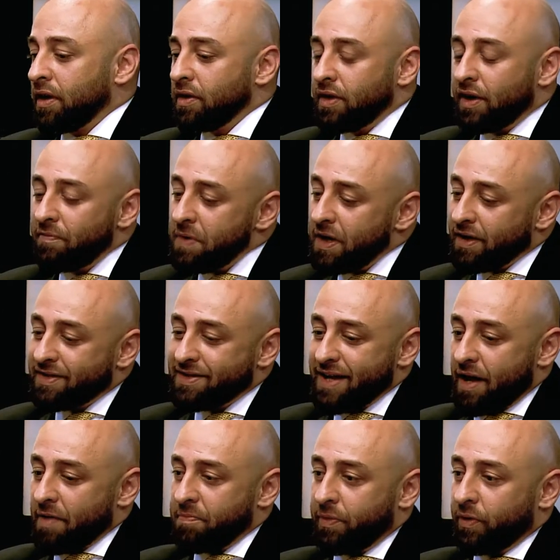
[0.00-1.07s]
Give me an
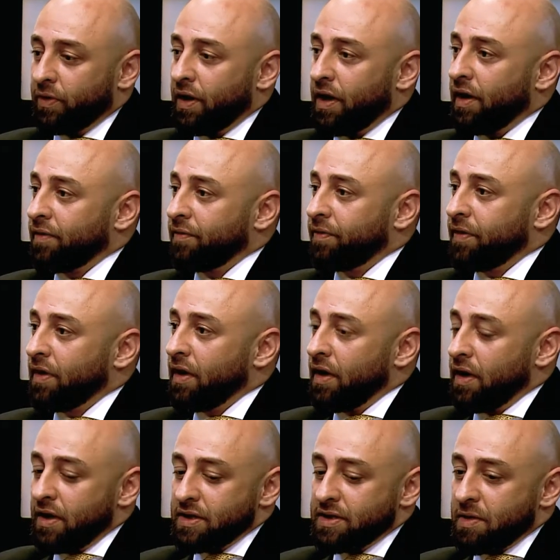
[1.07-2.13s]
example of
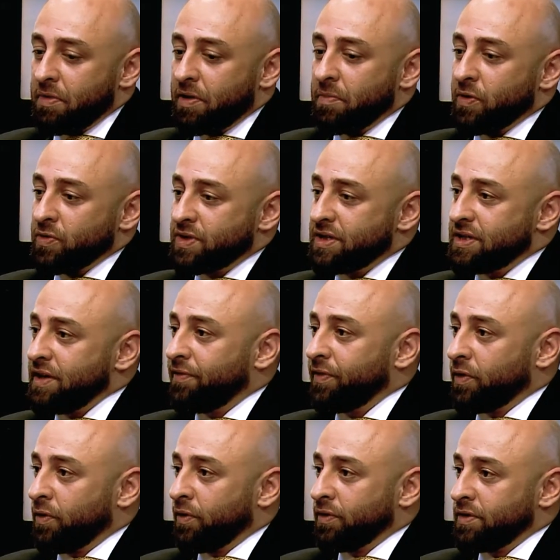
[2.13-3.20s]
some of the most
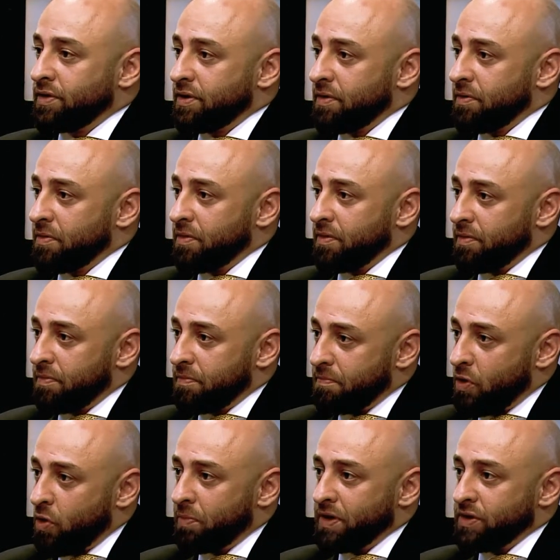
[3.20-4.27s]
difficult
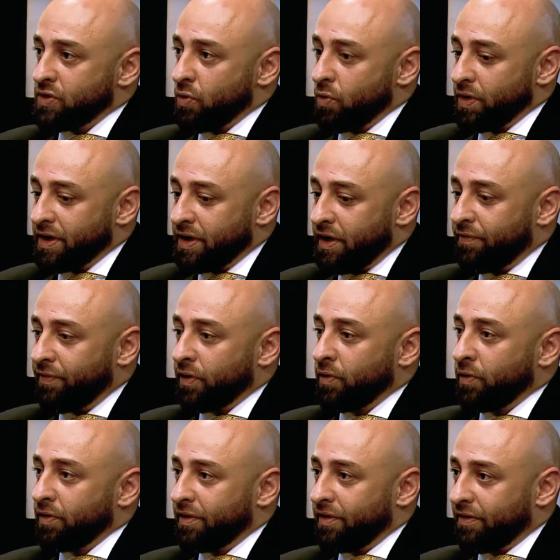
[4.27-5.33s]
moments or
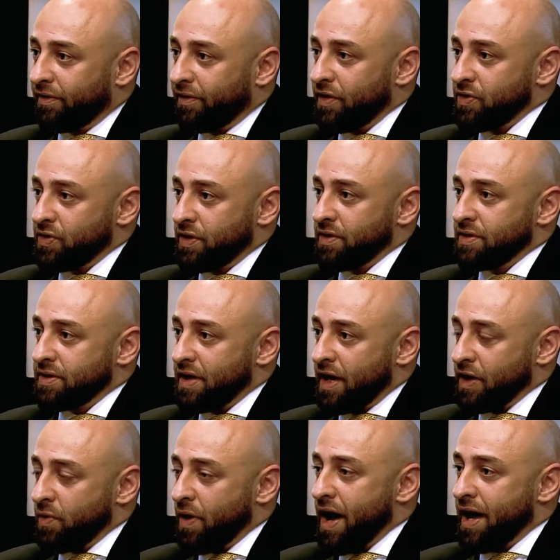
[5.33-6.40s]
difficult decisions that
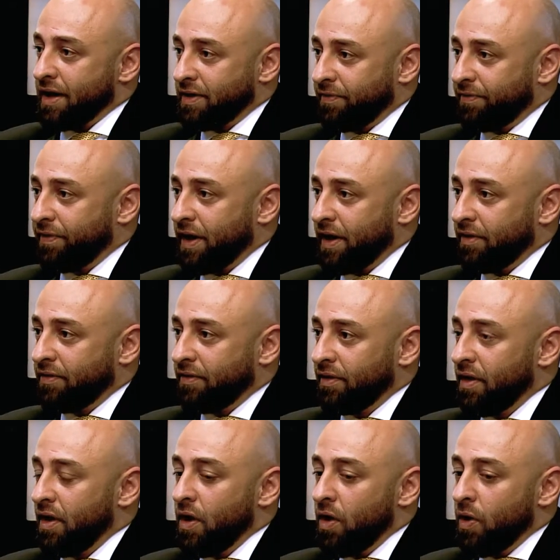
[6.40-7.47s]
you had to face
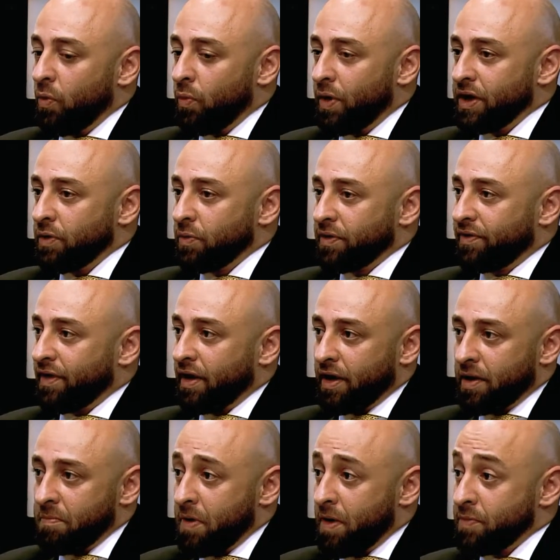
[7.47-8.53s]
when you were setting
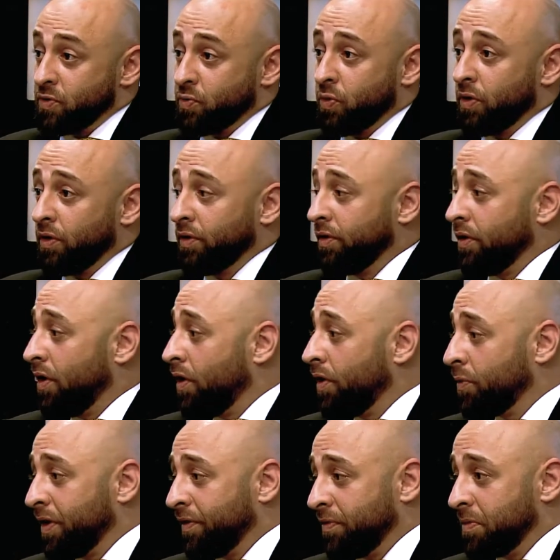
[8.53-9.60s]
up Mumzwolrd, all the
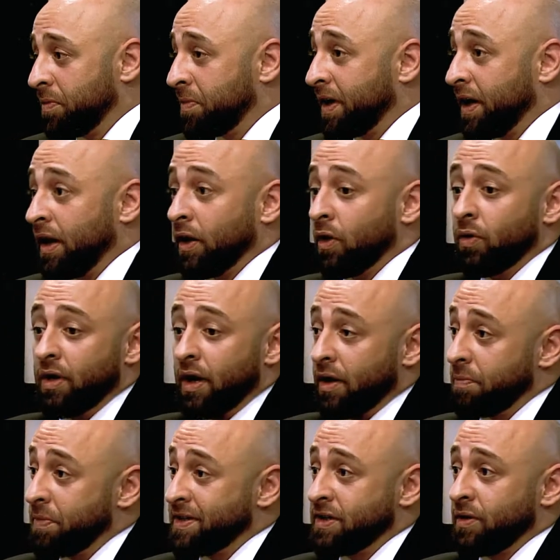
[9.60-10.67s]
way from the beginning and
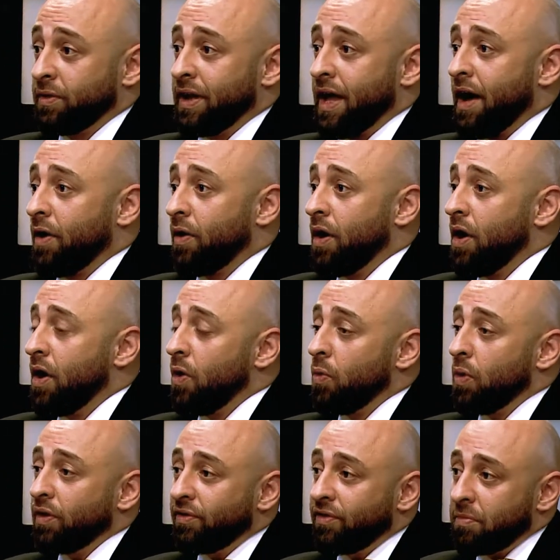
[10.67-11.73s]
up until now.
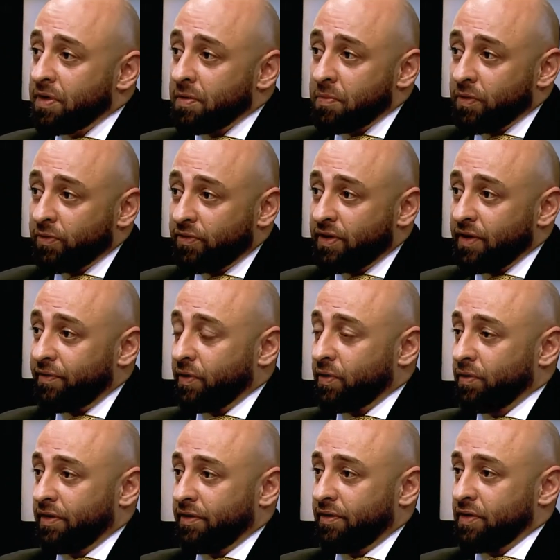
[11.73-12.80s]
What are some of the most
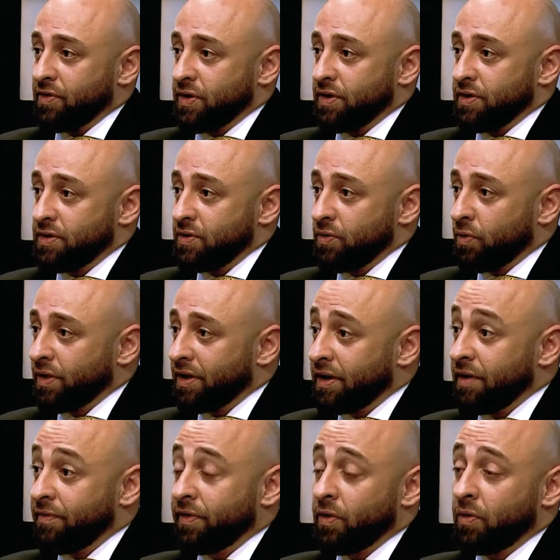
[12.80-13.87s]
difficult decisions or
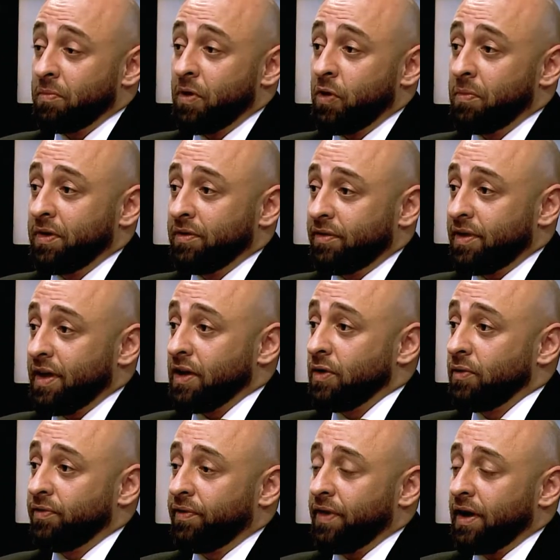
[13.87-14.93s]
difficult moments that
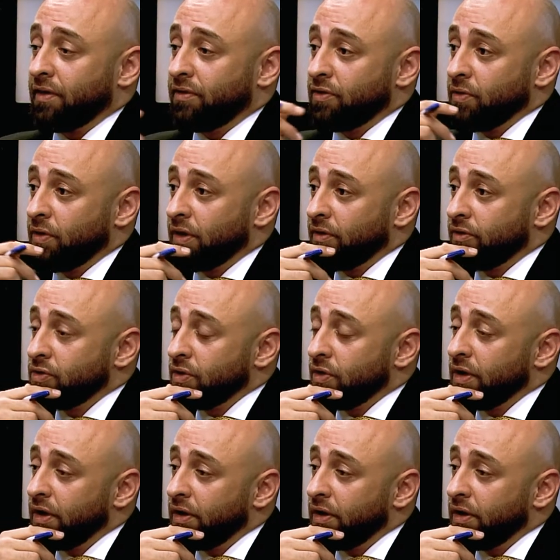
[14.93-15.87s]
you faced during this journey?